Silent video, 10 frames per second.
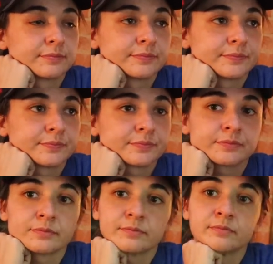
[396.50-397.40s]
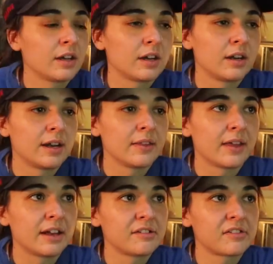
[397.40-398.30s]
All right,
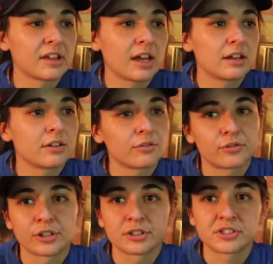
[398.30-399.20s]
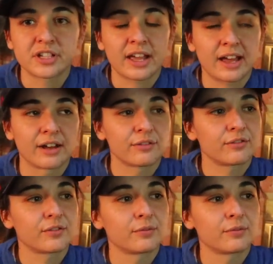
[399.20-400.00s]
and that is the end of the first half.